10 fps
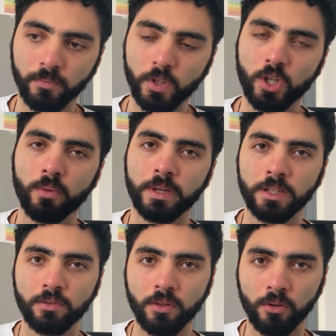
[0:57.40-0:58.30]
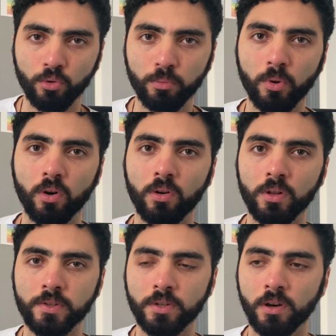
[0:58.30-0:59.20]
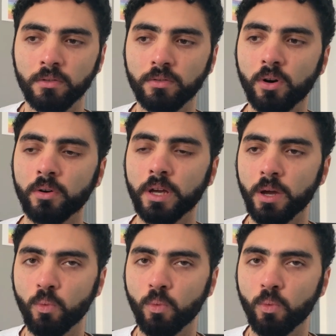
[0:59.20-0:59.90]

going into the loopholes of okay,